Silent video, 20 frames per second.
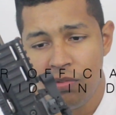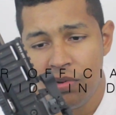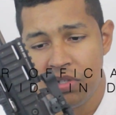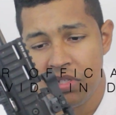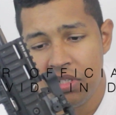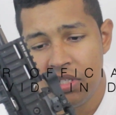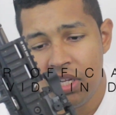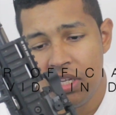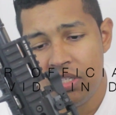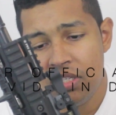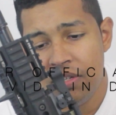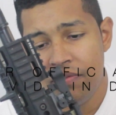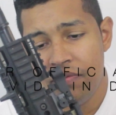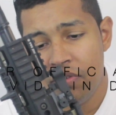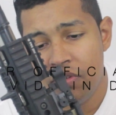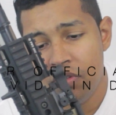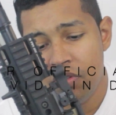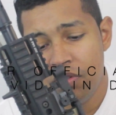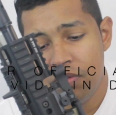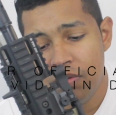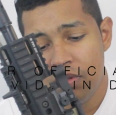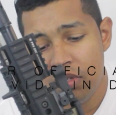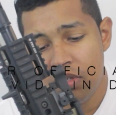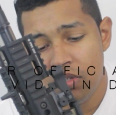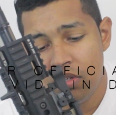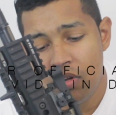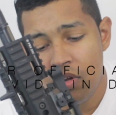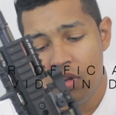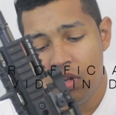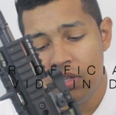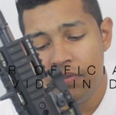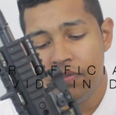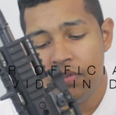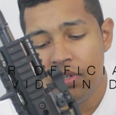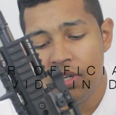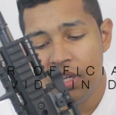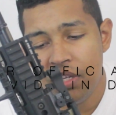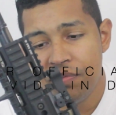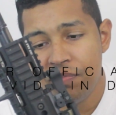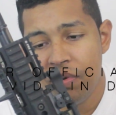It wasn't that difficult to install. If you
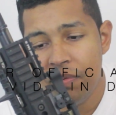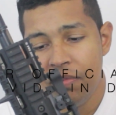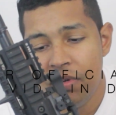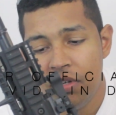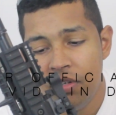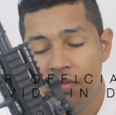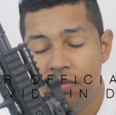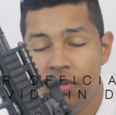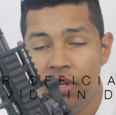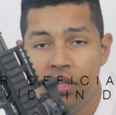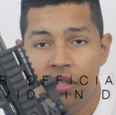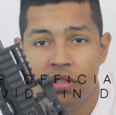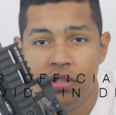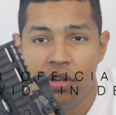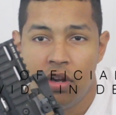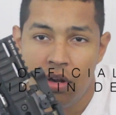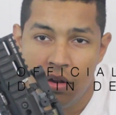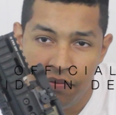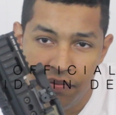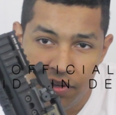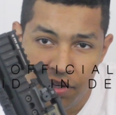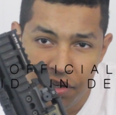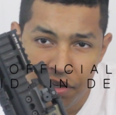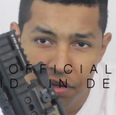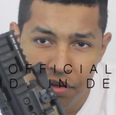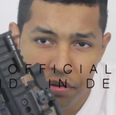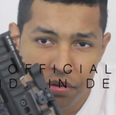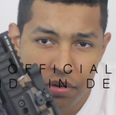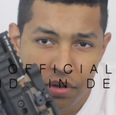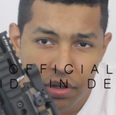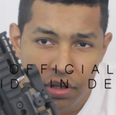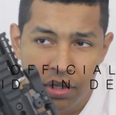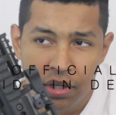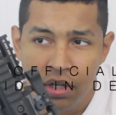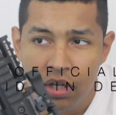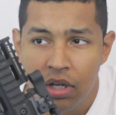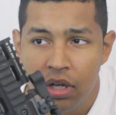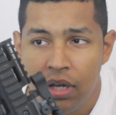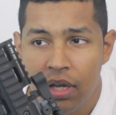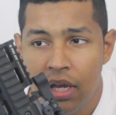guys want me to do an install video,
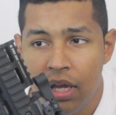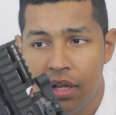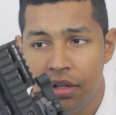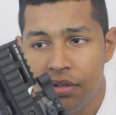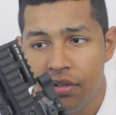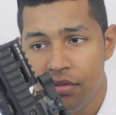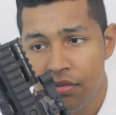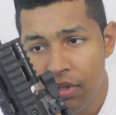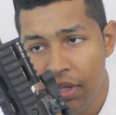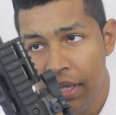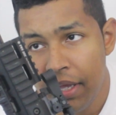I'll do